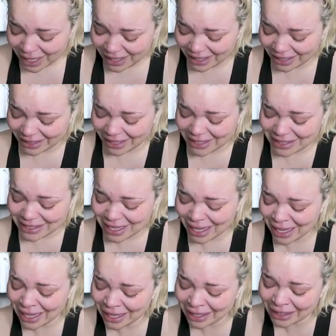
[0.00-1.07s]
And I guess
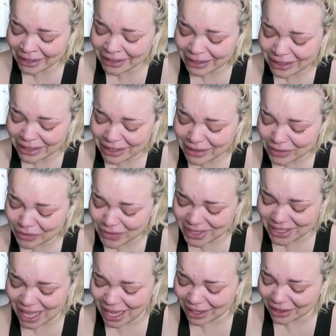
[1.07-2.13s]

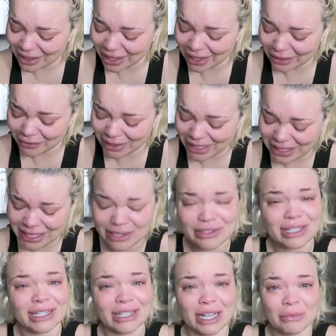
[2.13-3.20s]
Saturday, Wednesday, he
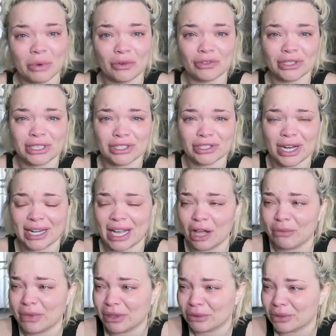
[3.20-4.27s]
was gonna come over to try and
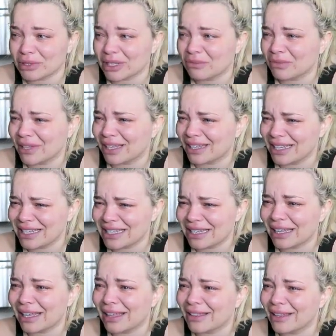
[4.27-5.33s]
help me through something, and he
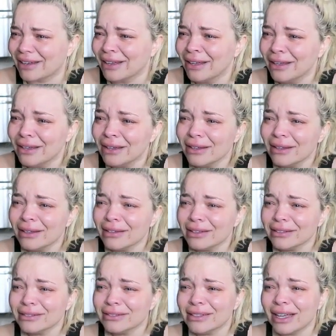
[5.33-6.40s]
didn't, and then
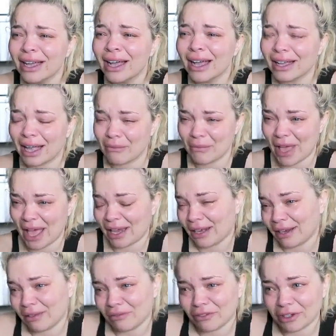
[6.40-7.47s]
I got mad at
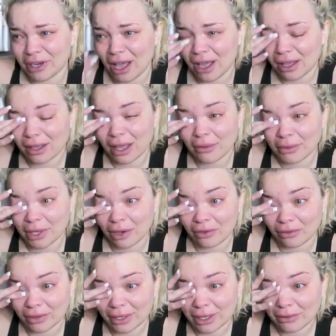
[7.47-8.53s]
him for not coming
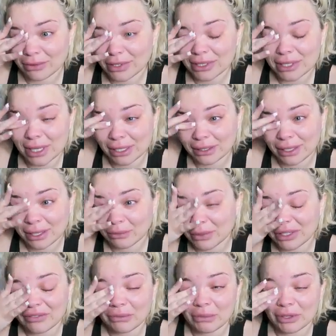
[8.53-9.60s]
over. It was, and him
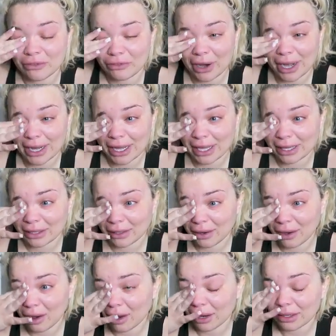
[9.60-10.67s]
leaving me Friday in a
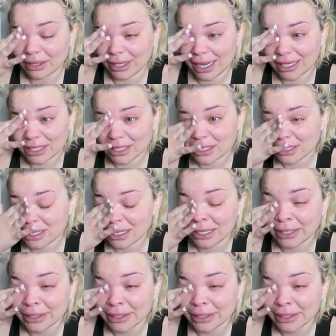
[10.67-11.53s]
car. Like, I just